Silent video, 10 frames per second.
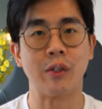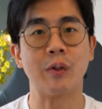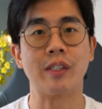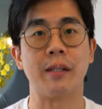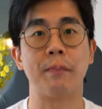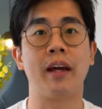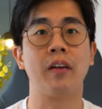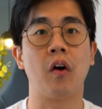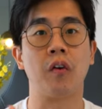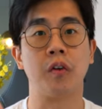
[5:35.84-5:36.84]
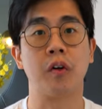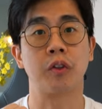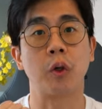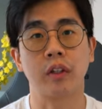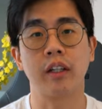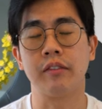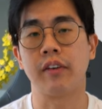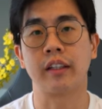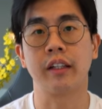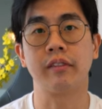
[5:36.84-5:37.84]
used depends on your total
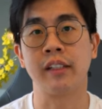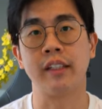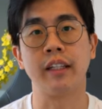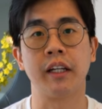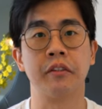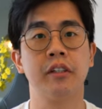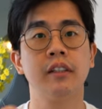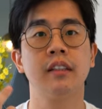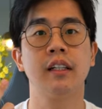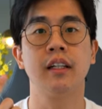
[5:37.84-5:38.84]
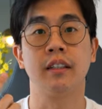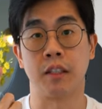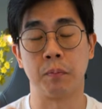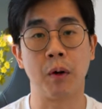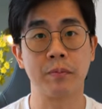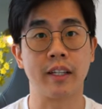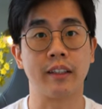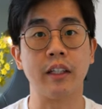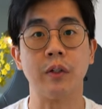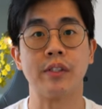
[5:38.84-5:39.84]
effective cleaning area, the mop
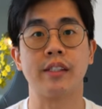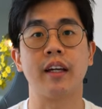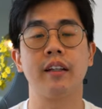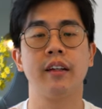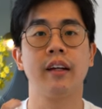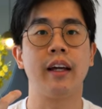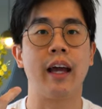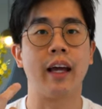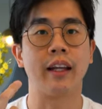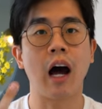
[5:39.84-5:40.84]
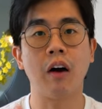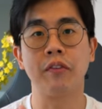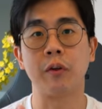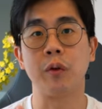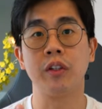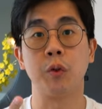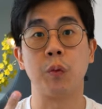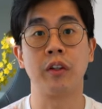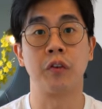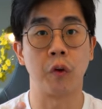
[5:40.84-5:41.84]
setting you set, and how frequent you
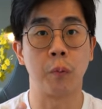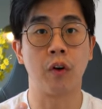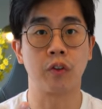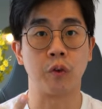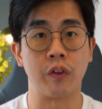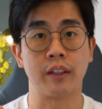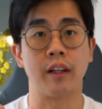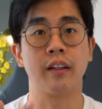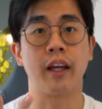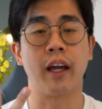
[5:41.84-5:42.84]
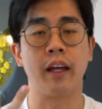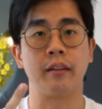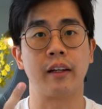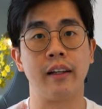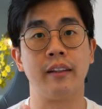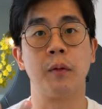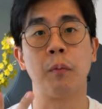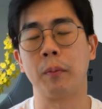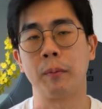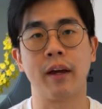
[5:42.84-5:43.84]
want the robot to return and clean the
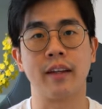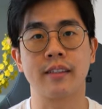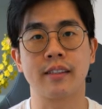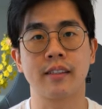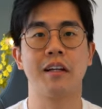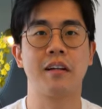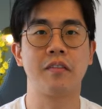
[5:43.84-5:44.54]
mopping pads.